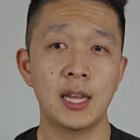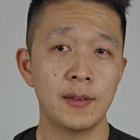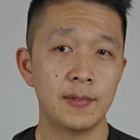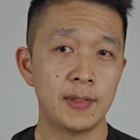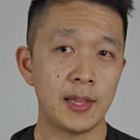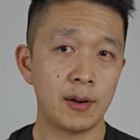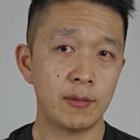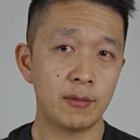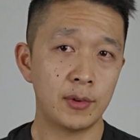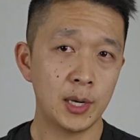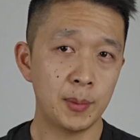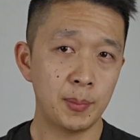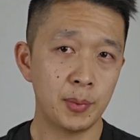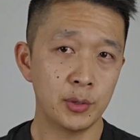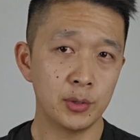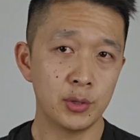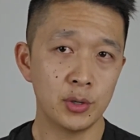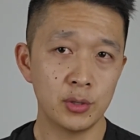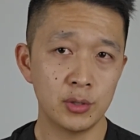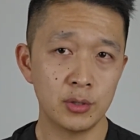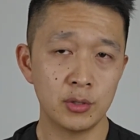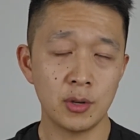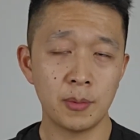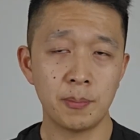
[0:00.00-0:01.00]
If that
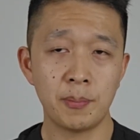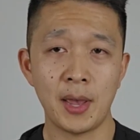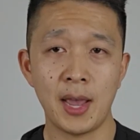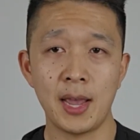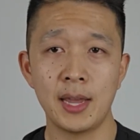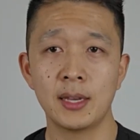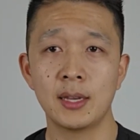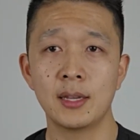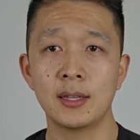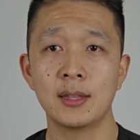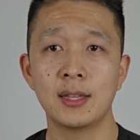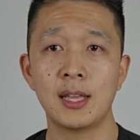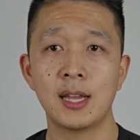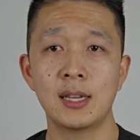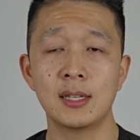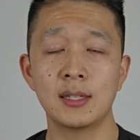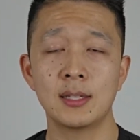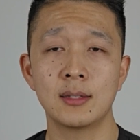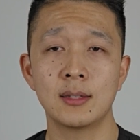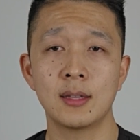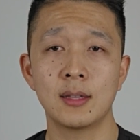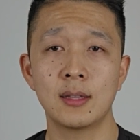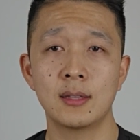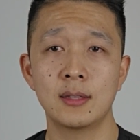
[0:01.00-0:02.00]
reproduces your pain, that
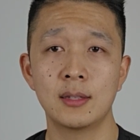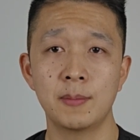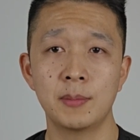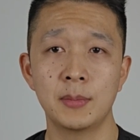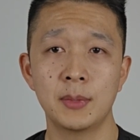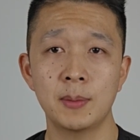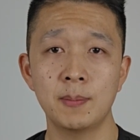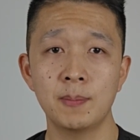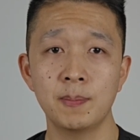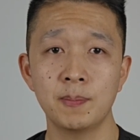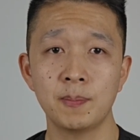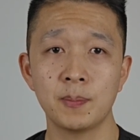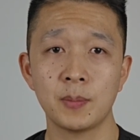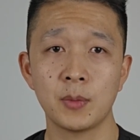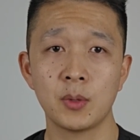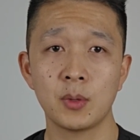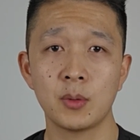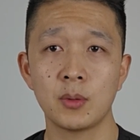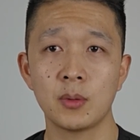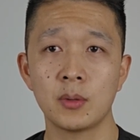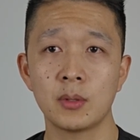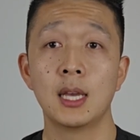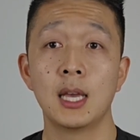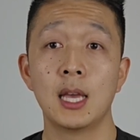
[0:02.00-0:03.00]
is another symptom.
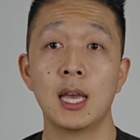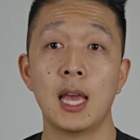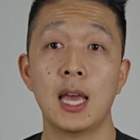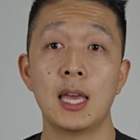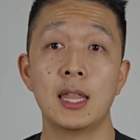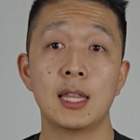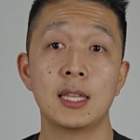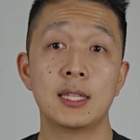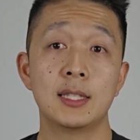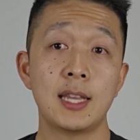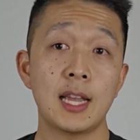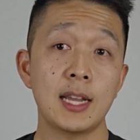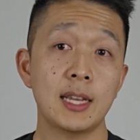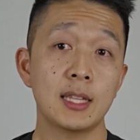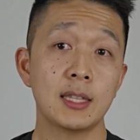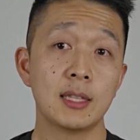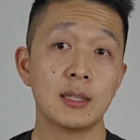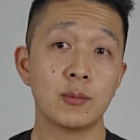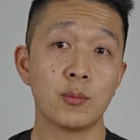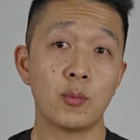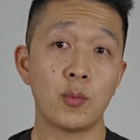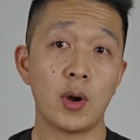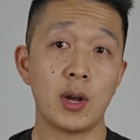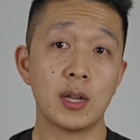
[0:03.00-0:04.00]
And the
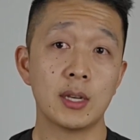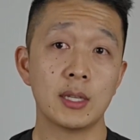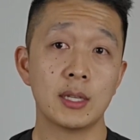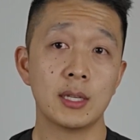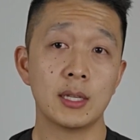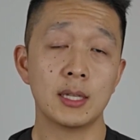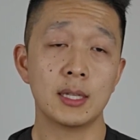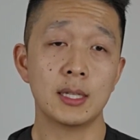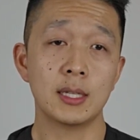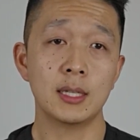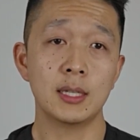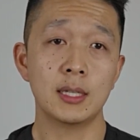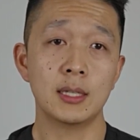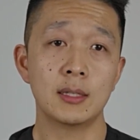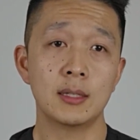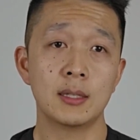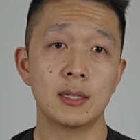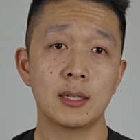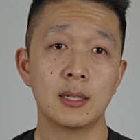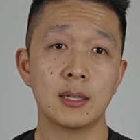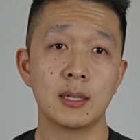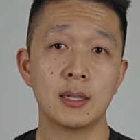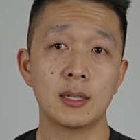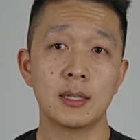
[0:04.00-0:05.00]
second one
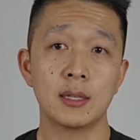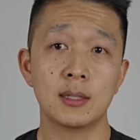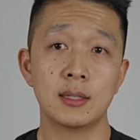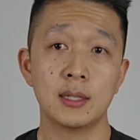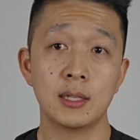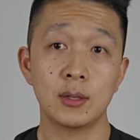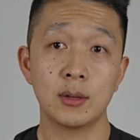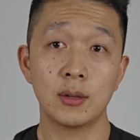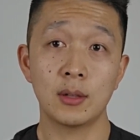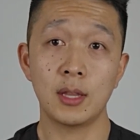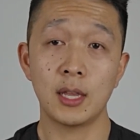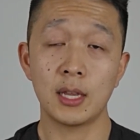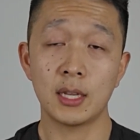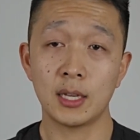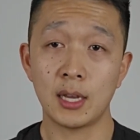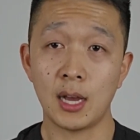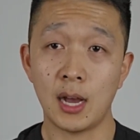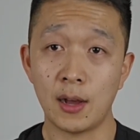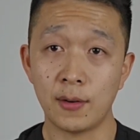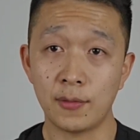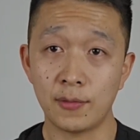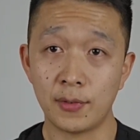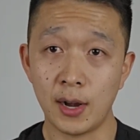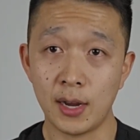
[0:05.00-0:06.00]
is single leg
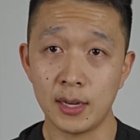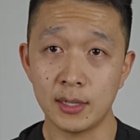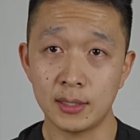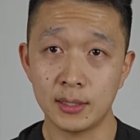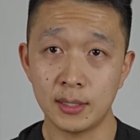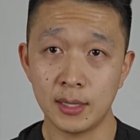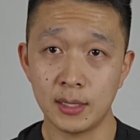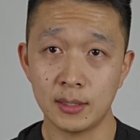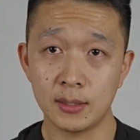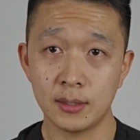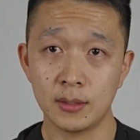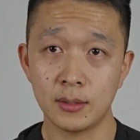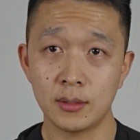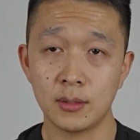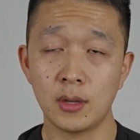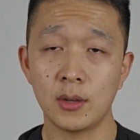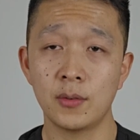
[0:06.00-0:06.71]
calf raise test.